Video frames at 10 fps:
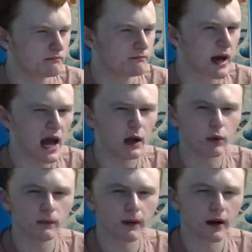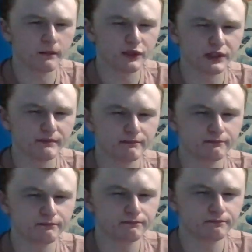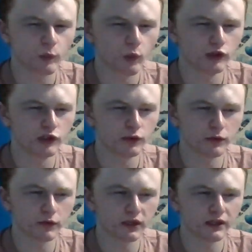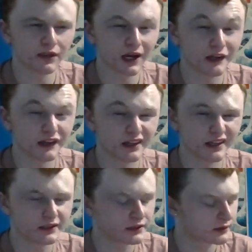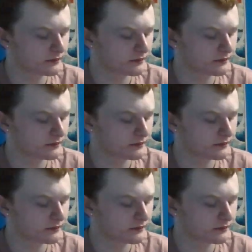Power bombs him. 1, 2, 3, I think.